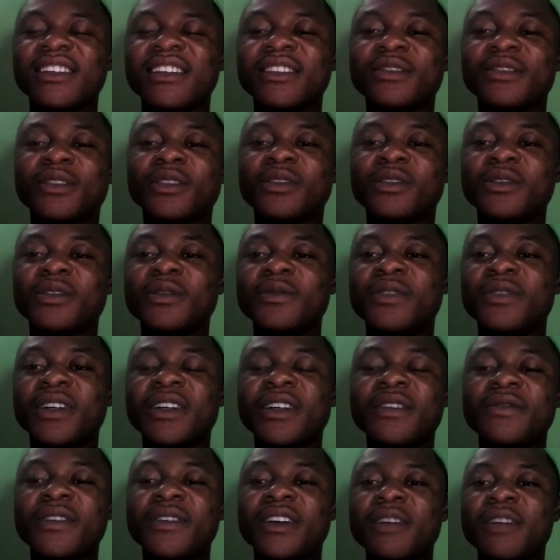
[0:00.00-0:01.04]
It's also
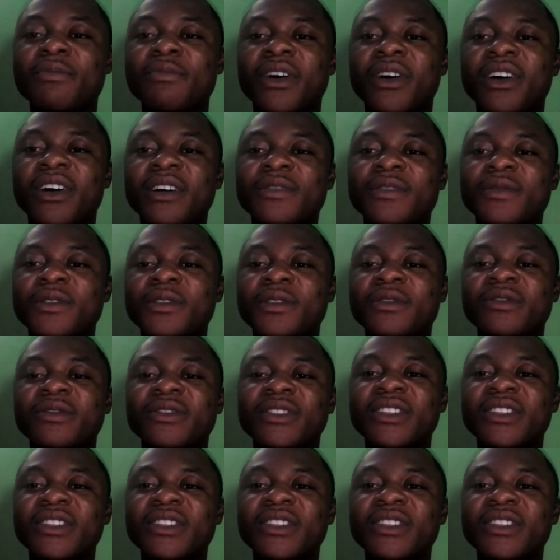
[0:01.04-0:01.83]
very, very powerful.